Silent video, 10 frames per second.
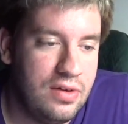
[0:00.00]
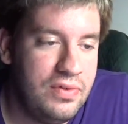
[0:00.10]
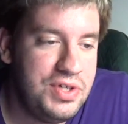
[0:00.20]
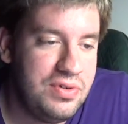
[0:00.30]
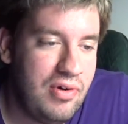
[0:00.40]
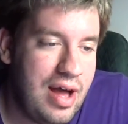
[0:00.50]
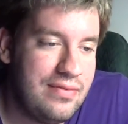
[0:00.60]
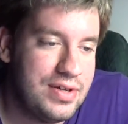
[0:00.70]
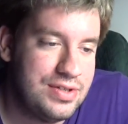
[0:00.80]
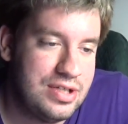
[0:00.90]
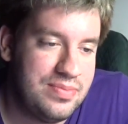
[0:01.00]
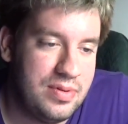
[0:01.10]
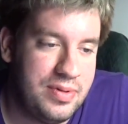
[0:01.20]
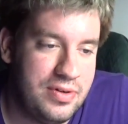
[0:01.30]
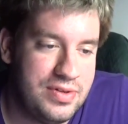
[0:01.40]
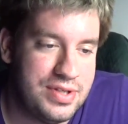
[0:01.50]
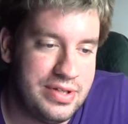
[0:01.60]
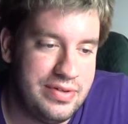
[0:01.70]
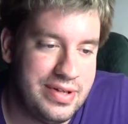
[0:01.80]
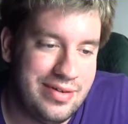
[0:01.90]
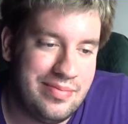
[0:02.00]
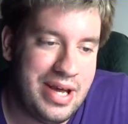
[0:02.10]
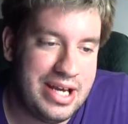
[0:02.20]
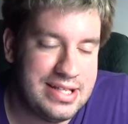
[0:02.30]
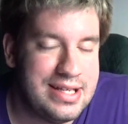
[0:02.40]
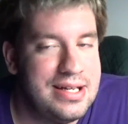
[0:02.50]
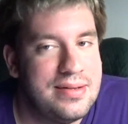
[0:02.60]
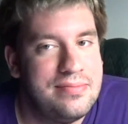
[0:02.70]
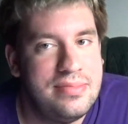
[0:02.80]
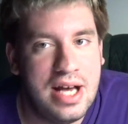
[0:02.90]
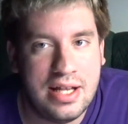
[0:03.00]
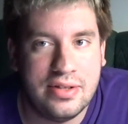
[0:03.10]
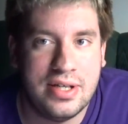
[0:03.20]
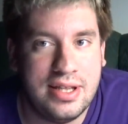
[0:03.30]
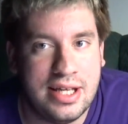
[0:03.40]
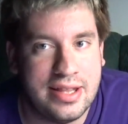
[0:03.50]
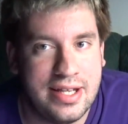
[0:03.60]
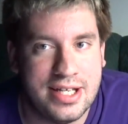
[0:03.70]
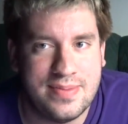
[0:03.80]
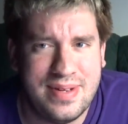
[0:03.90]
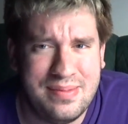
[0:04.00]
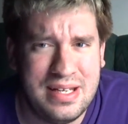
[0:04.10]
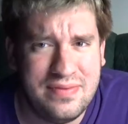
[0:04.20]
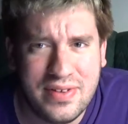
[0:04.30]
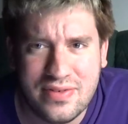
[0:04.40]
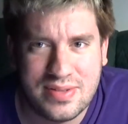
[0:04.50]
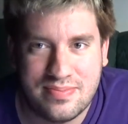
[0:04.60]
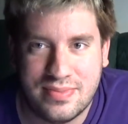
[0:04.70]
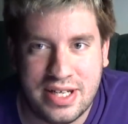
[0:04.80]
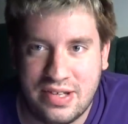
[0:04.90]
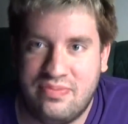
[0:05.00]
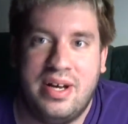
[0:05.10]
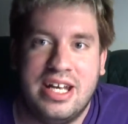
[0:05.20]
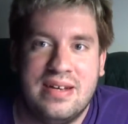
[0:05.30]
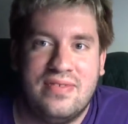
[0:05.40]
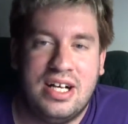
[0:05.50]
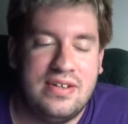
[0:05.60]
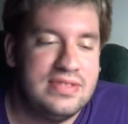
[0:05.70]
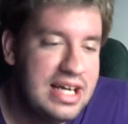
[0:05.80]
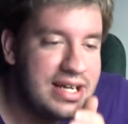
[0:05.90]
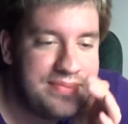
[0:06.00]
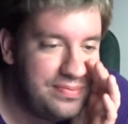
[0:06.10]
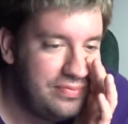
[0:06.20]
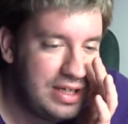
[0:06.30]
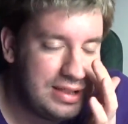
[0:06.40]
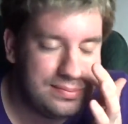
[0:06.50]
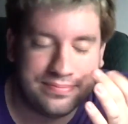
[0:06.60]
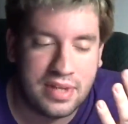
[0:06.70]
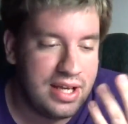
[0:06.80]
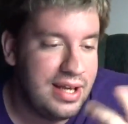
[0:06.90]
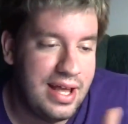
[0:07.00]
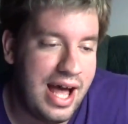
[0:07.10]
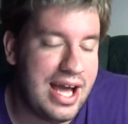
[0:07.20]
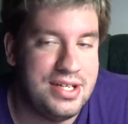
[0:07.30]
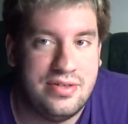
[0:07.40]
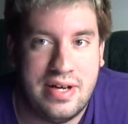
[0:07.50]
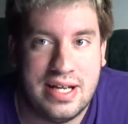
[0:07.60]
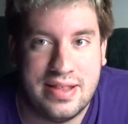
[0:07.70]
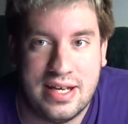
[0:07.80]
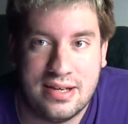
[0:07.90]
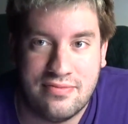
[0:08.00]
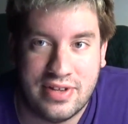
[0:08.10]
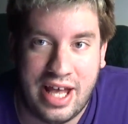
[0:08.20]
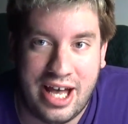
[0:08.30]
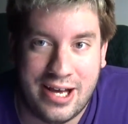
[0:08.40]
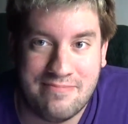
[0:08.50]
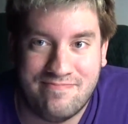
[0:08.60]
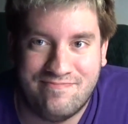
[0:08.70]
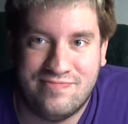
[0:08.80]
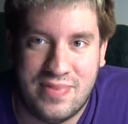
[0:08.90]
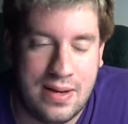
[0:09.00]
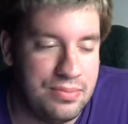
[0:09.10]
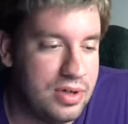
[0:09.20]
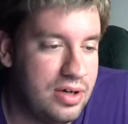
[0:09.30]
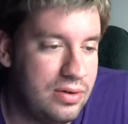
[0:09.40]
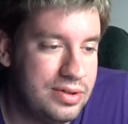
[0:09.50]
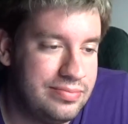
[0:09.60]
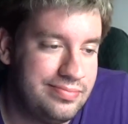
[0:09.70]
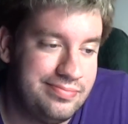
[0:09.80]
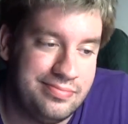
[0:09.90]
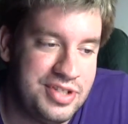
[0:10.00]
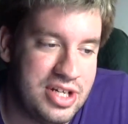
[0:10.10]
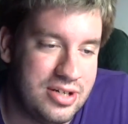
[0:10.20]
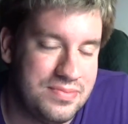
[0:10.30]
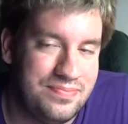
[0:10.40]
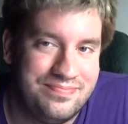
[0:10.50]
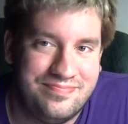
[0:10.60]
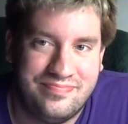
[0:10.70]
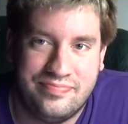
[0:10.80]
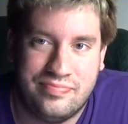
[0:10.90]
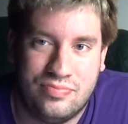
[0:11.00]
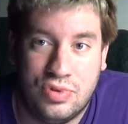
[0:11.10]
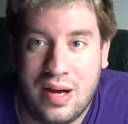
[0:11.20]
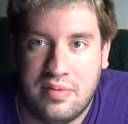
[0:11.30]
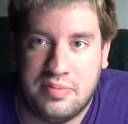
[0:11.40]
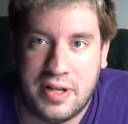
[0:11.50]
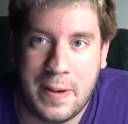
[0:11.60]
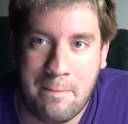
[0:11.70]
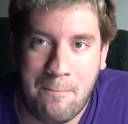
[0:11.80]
Would you ever strip or pose nude in a magazine? Not looking like this, but I mean, if there was enough money involved, I'd do anything for that. I'm broke, so probably.